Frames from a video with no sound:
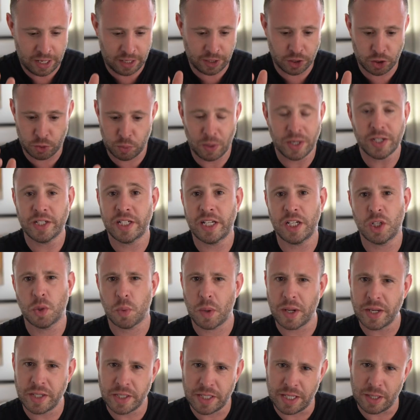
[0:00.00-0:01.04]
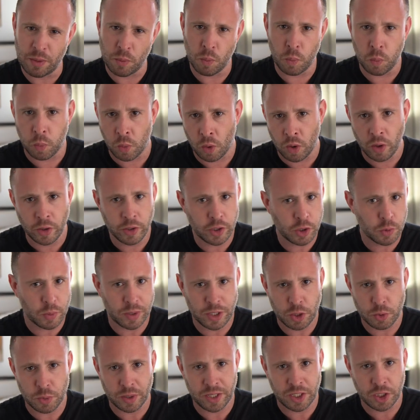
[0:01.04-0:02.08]
In 2021,
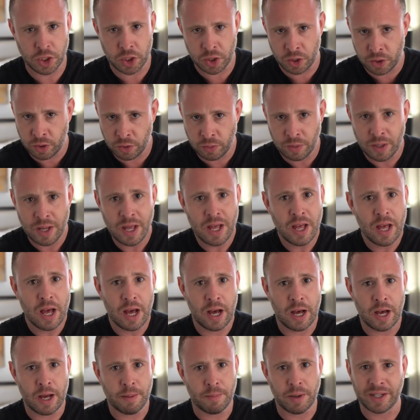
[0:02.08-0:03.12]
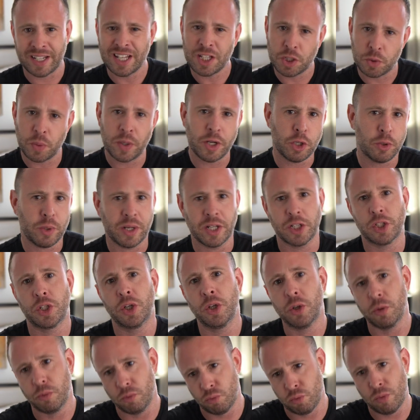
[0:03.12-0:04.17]
2022, I guess
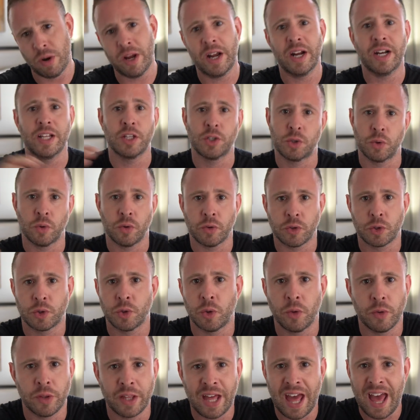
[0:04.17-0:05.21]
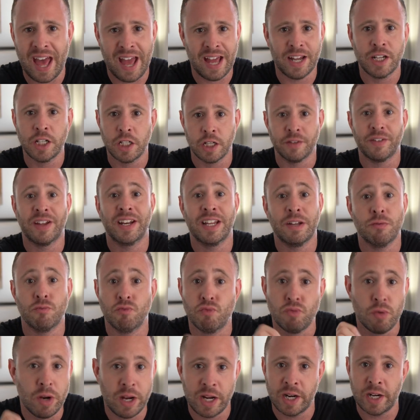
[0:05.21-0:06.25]
2022 really sort of saw the end of any
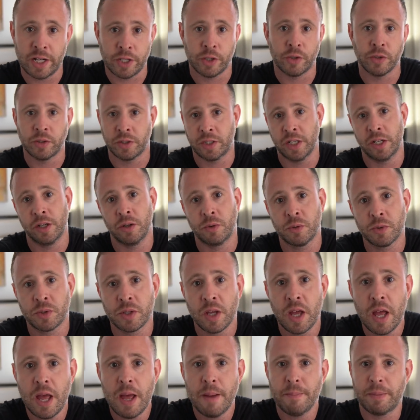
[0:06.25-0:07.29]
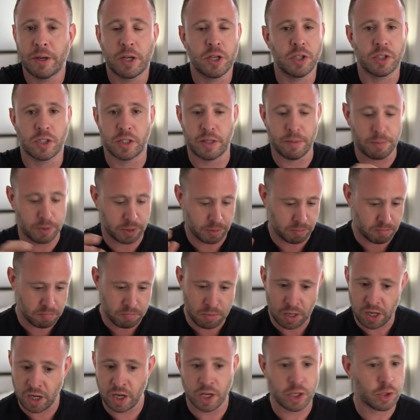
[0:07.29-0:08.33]
really good deals because the
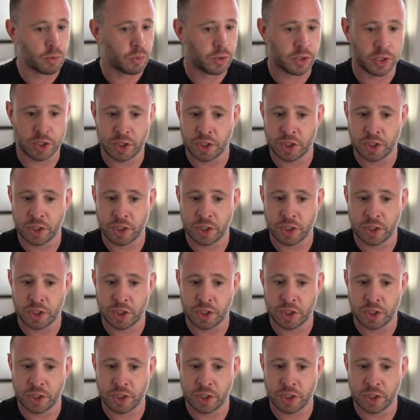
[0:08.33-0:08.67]
demand was